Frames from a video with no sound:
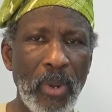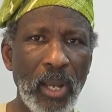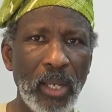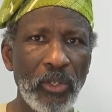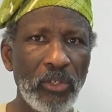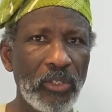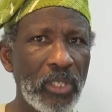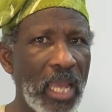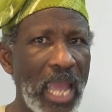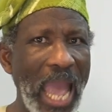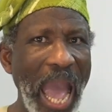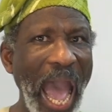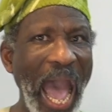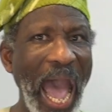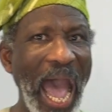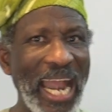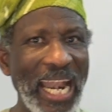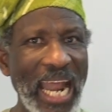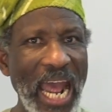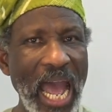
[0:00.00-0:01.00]
You say,
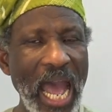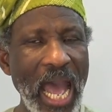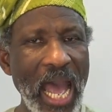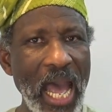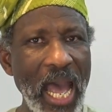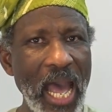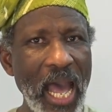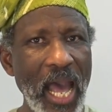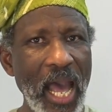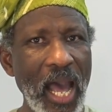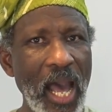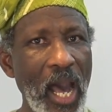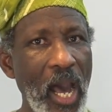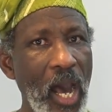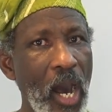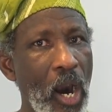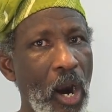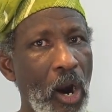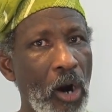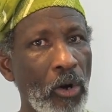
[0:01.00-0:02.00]
Anna,
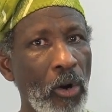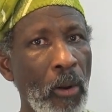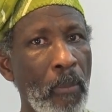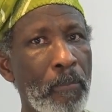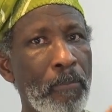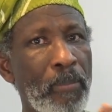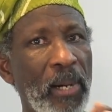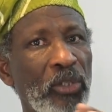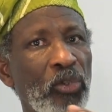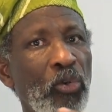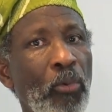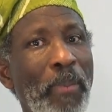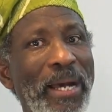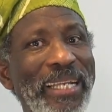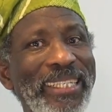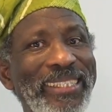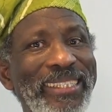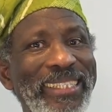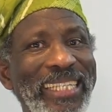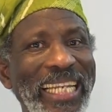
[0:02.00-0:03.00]
Rabbatu
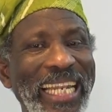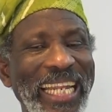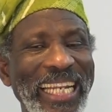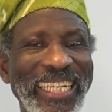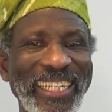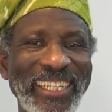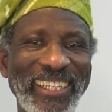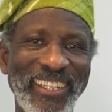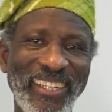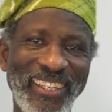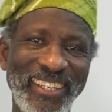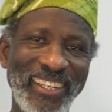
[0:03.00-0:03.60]
Manzilin.